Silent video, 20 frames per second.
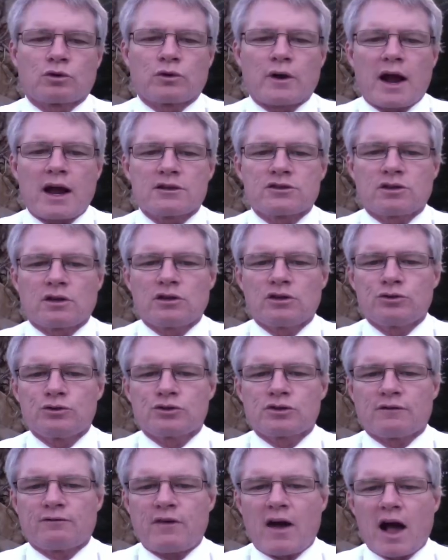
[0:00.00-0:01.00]
gradually
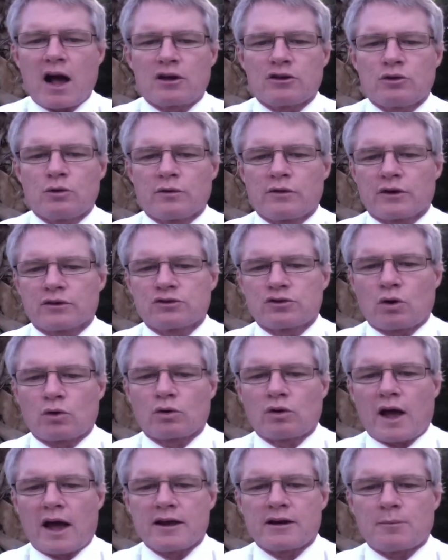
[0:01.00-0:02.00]
lose the value of their
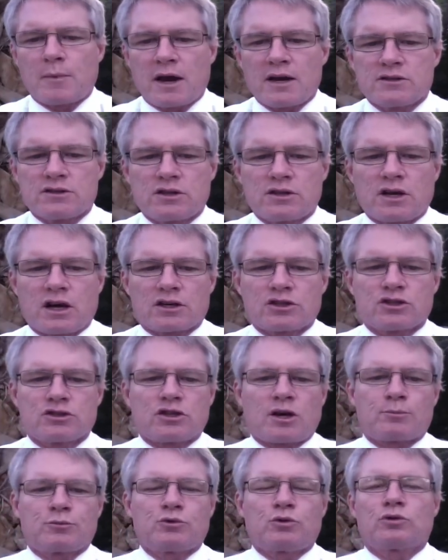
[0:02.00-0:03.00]
total itemized deductions
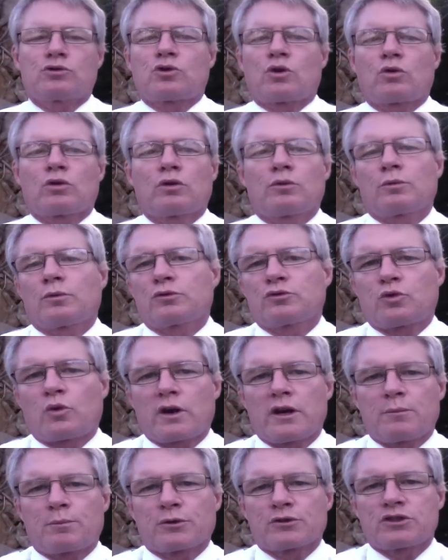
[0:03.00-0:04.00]
up to a total of
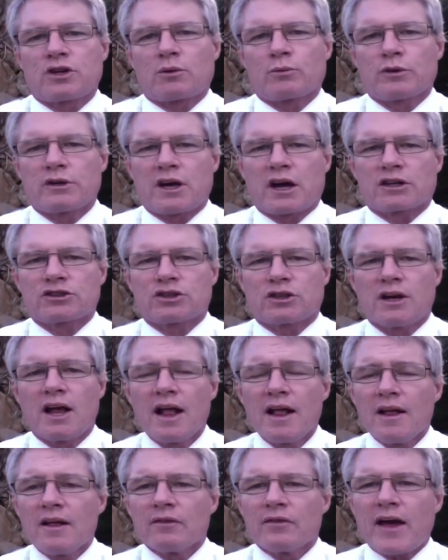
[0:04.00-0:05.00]
20% reduction.
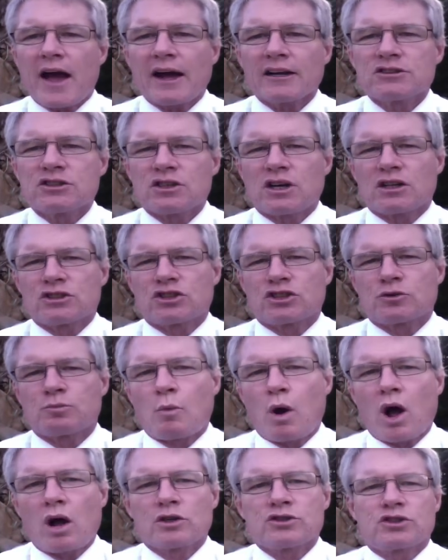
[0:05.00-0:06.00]
That's a
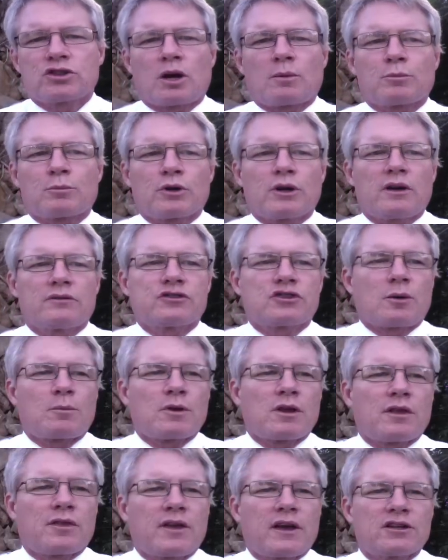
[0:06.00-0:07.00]
small summary of some
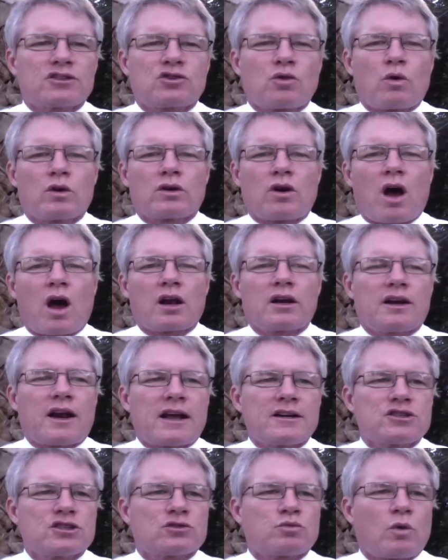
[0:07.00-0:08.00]
of the things going on, and
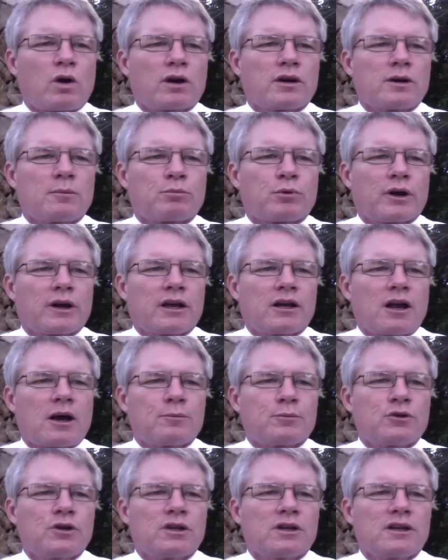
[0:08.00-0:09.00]
I just wanted to bring it
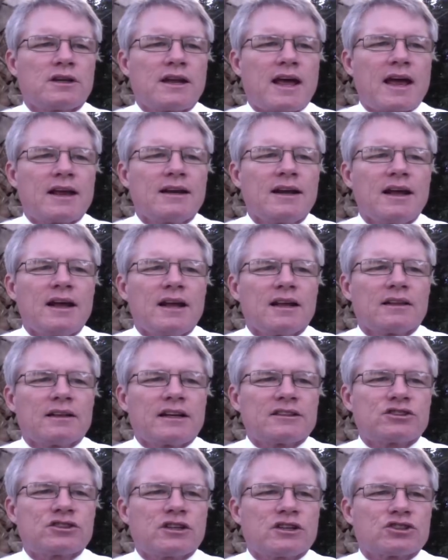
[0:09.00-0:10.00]
up to you today.
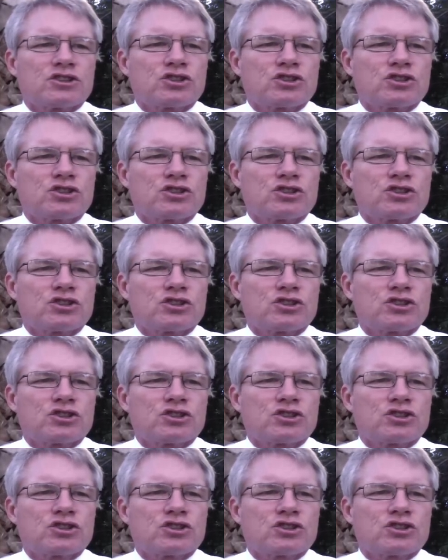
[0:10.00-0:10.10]
Let's get